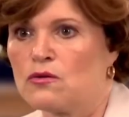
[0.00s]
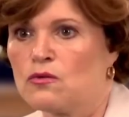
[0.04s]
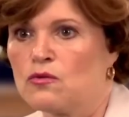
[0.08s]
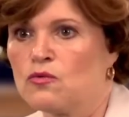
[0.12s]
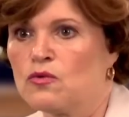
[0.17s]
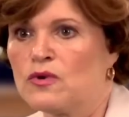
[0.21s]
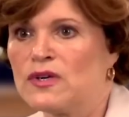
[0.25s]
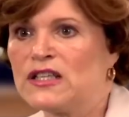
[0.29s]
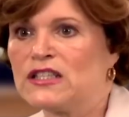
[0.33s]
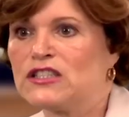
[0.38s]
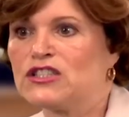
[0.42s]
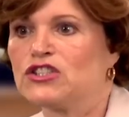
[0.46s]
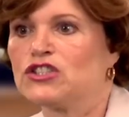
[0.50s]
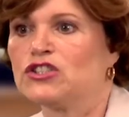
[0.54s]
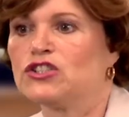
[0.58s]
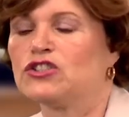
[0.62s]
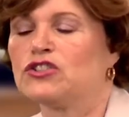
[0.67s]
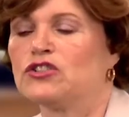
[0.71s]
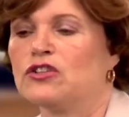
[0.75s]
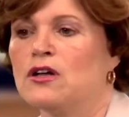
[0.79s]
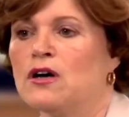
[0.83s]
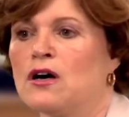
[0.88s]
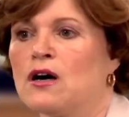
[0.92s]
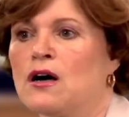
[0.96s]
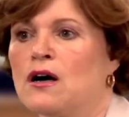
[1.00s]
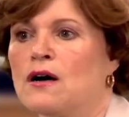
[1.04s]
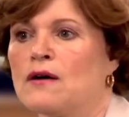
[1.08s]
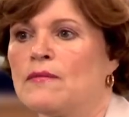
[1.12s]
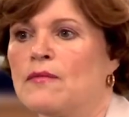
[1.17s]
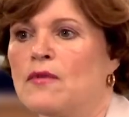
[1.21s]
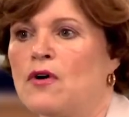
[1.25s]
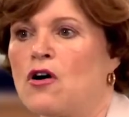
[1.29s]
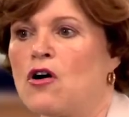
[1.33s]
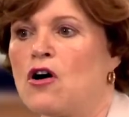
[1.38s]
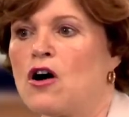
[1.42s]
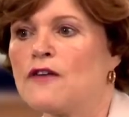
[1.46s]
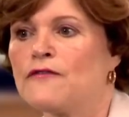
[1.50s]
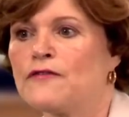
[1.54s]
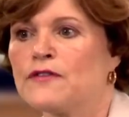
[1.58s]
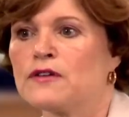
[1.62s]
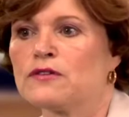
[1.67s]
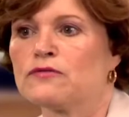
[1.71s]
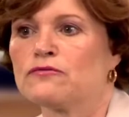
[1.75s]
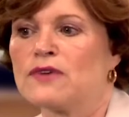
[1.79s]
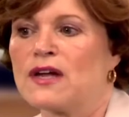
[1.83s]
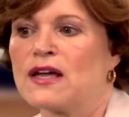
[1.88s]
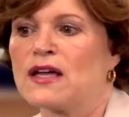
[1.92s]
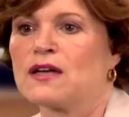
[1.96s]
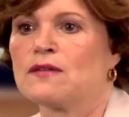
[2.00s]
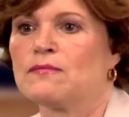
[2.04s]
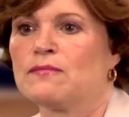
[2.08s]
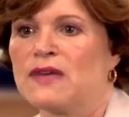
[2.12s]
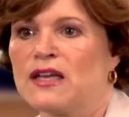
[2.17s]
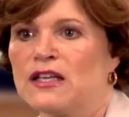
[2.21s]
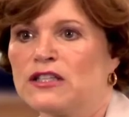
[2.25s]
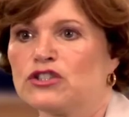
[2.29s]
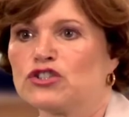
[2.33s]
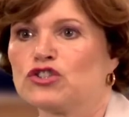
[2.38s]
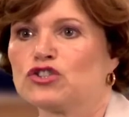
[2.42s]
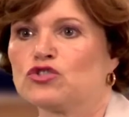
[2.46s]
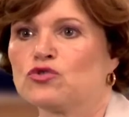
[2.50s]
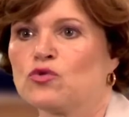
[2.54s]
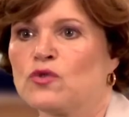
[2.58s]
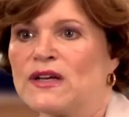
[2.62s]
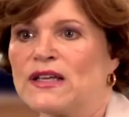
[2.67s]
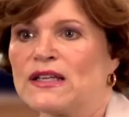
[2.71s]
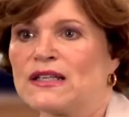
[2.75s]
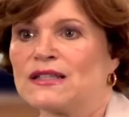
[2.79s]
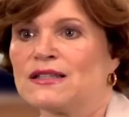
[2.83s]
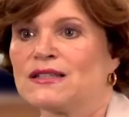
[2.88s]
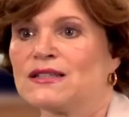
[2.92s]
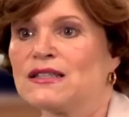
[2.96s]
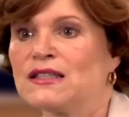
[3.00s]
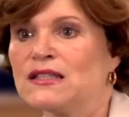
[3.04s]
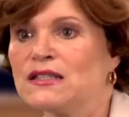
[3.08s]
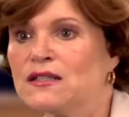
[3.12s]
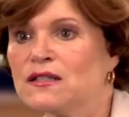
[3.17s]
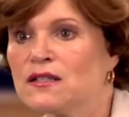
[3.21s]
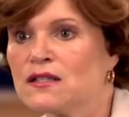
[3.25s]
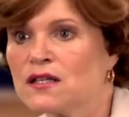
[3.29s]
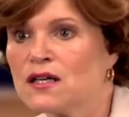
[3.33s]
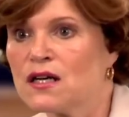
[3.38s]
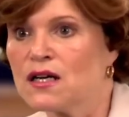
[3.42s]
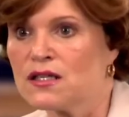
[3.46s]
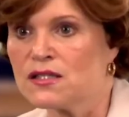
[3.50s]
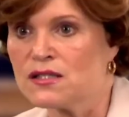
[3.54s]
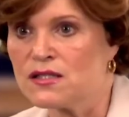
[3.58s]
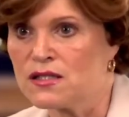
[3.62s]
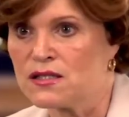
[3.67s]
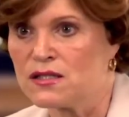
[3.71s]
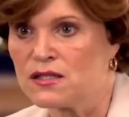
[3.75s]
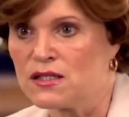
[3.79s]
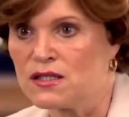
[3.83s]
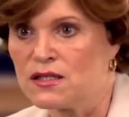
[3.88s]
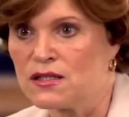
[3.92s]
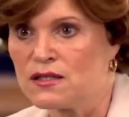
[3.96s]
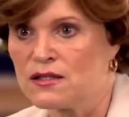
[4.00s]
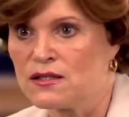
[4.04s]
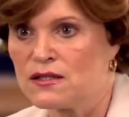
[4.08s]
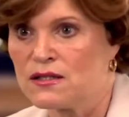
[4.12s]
We often recommend joint legal custody